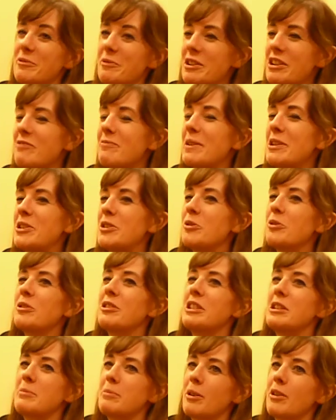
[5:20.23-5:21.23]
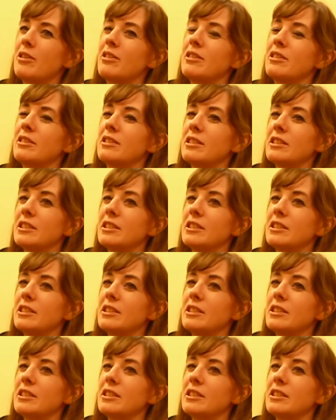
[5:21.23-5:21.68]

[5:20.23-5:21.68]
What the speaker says: One of my 2 critique partners.